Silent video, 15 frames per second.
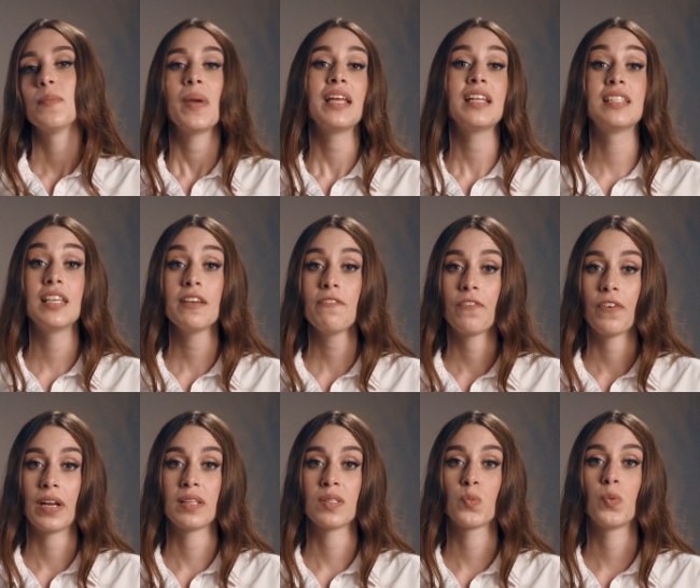main
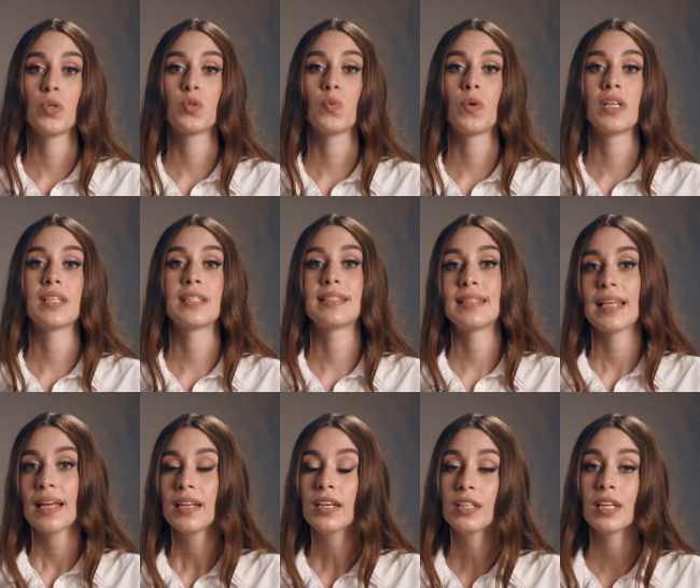difference between
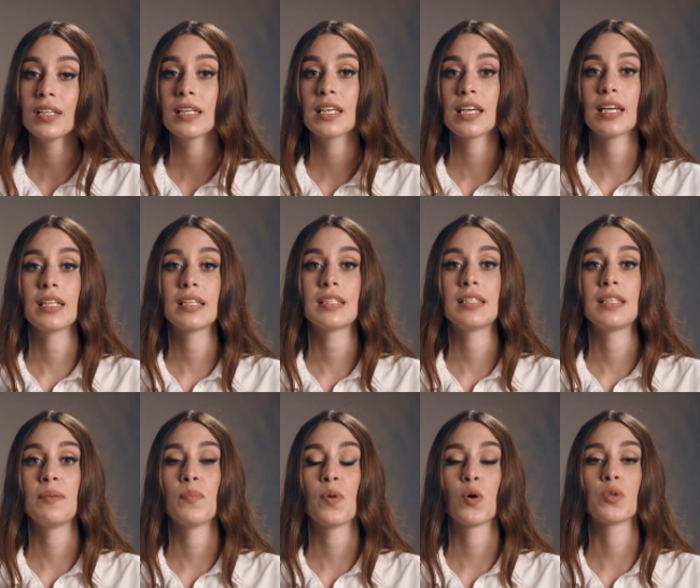standard dedicated
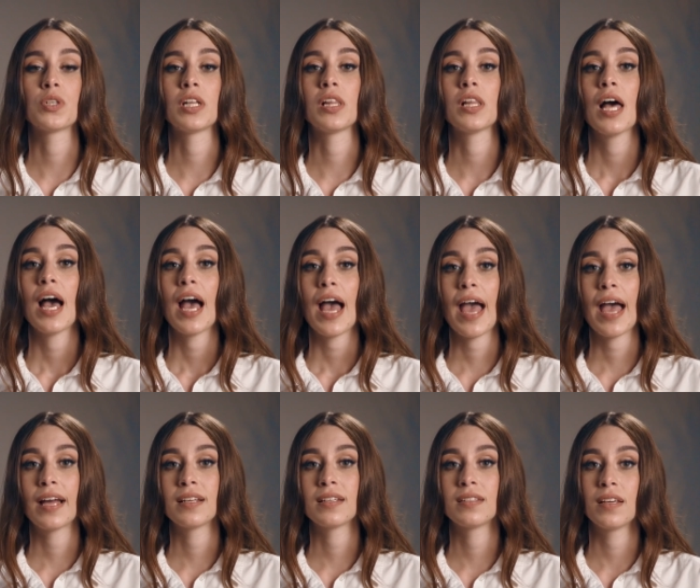team model
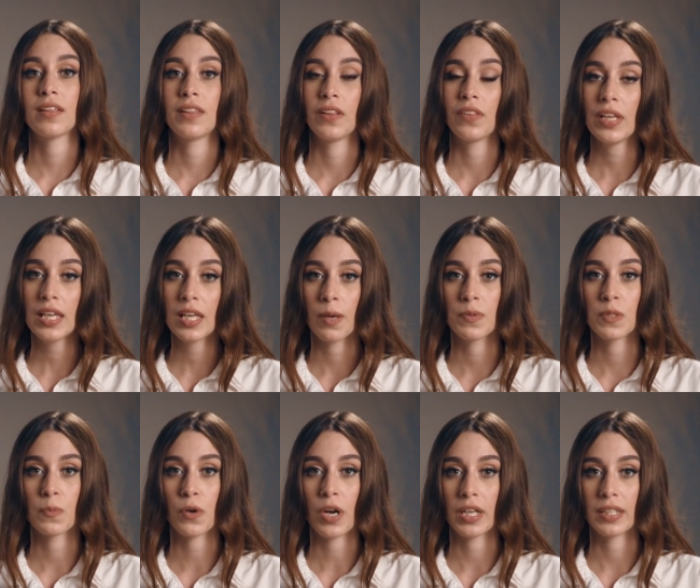and the Linkup's
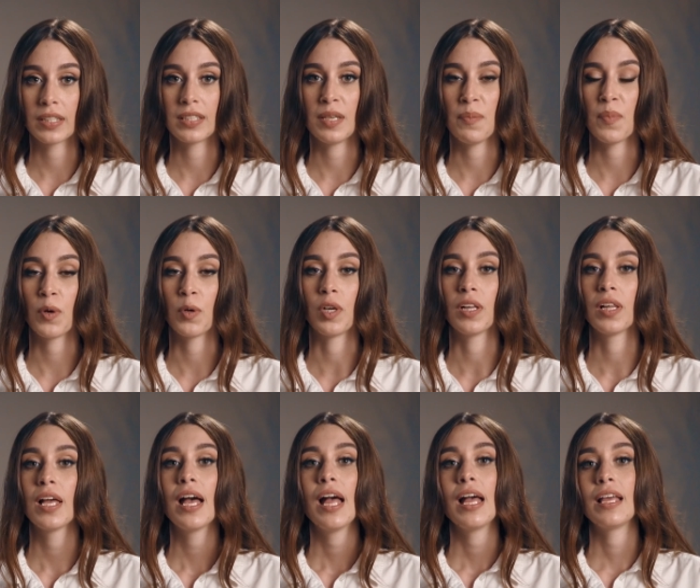product team model
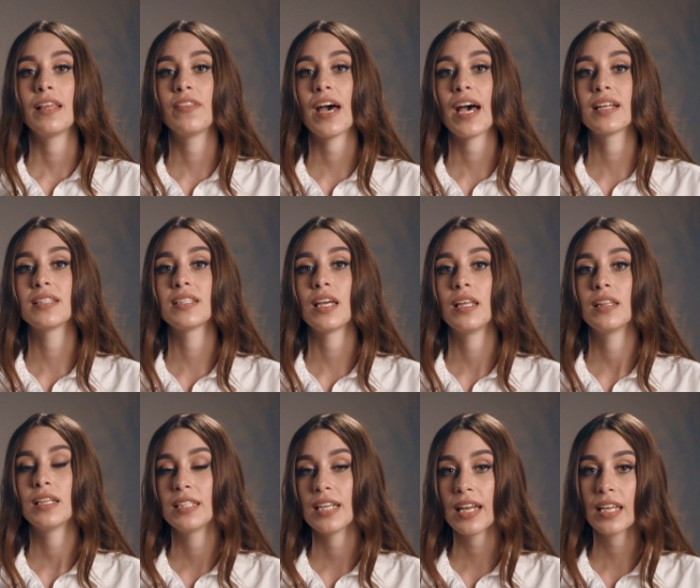is that in
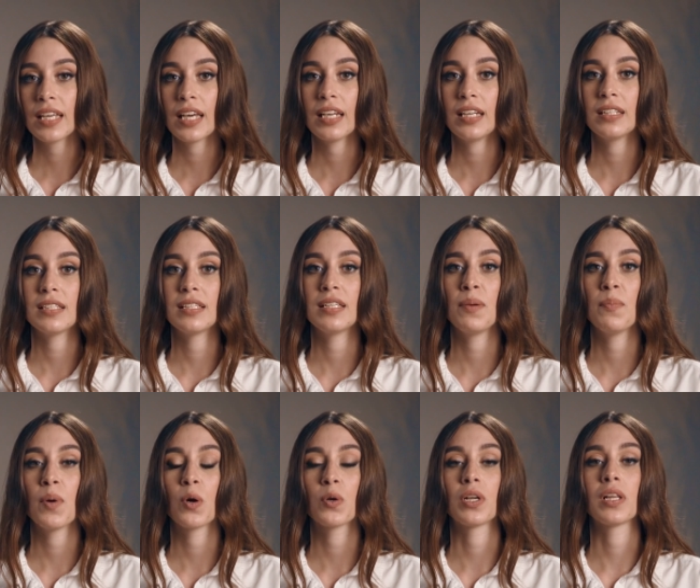the dedicated team
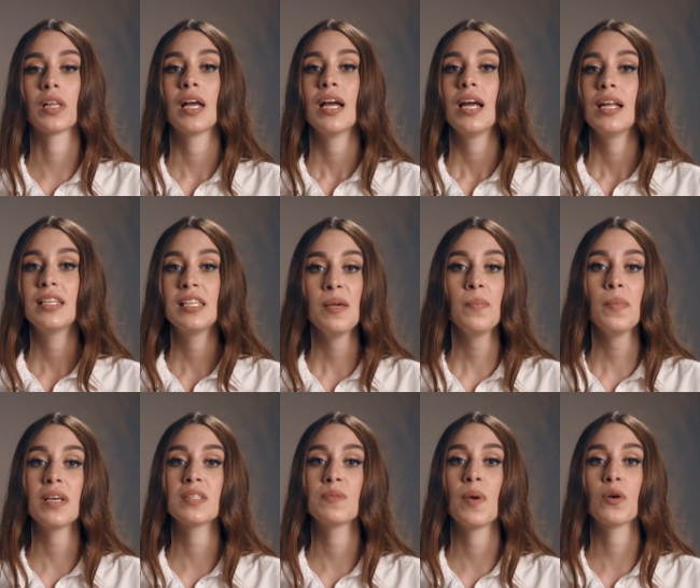model, team
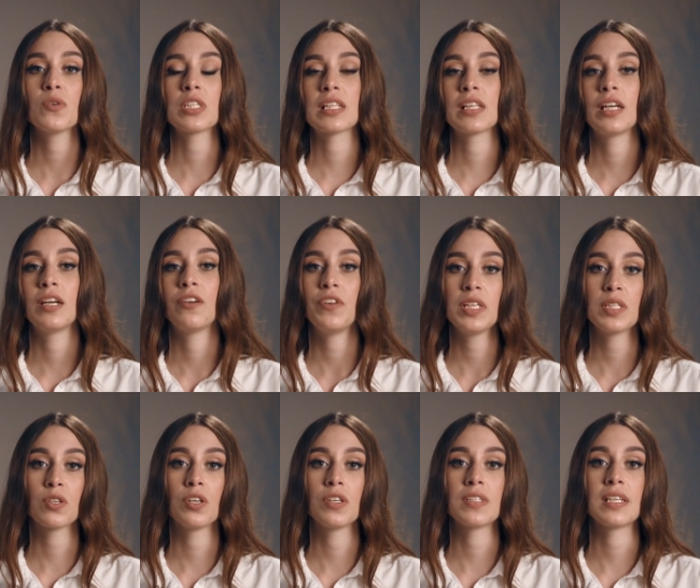is mostly
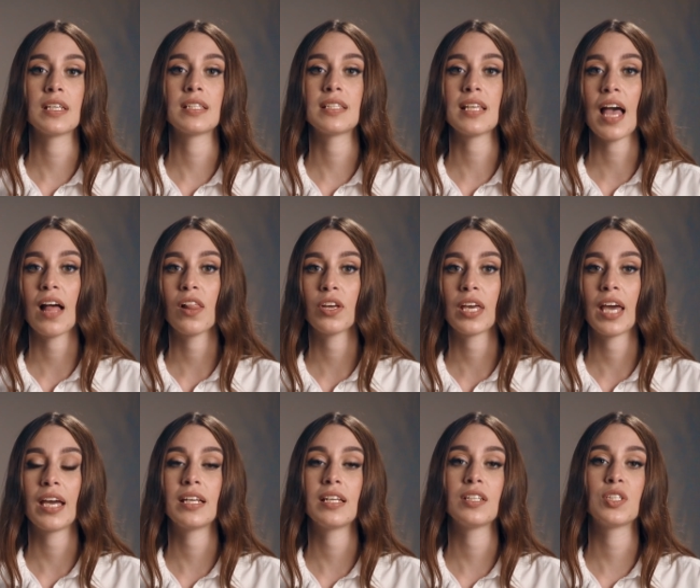resources
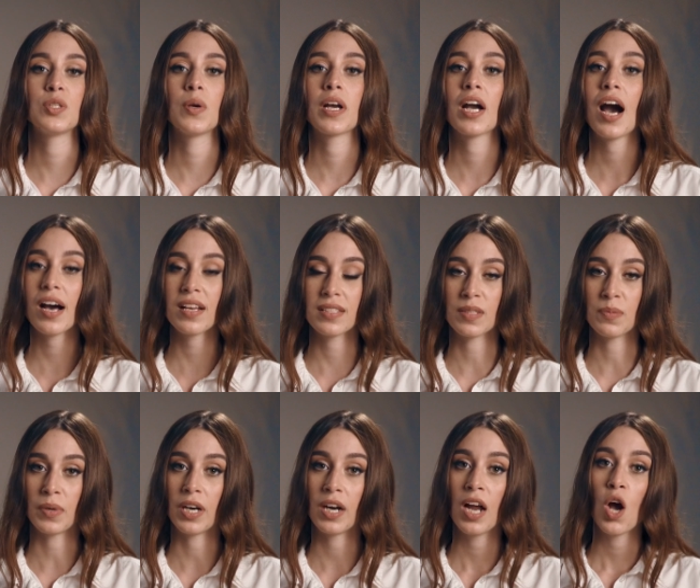allocated to a
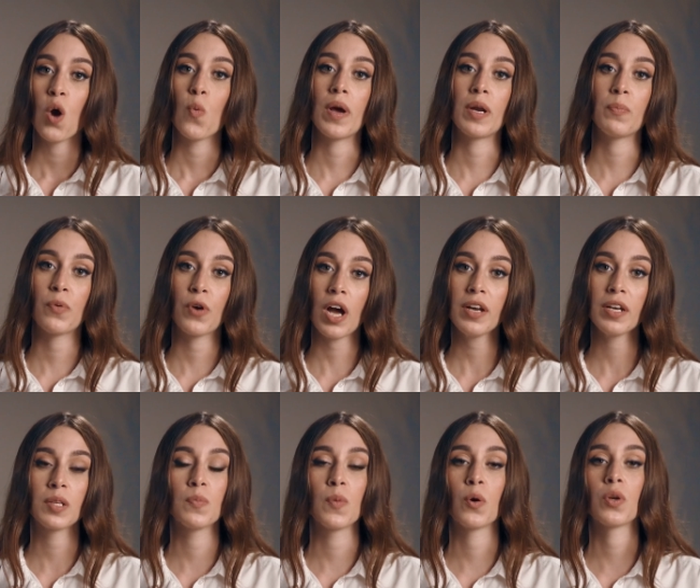customer, when
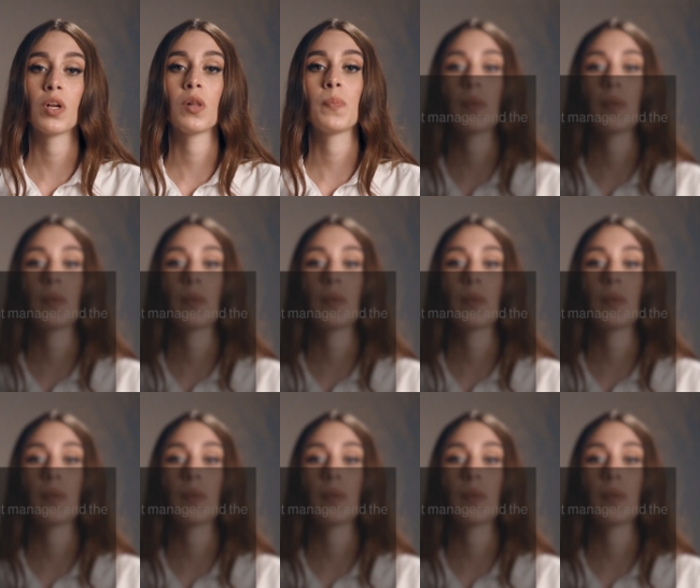product model,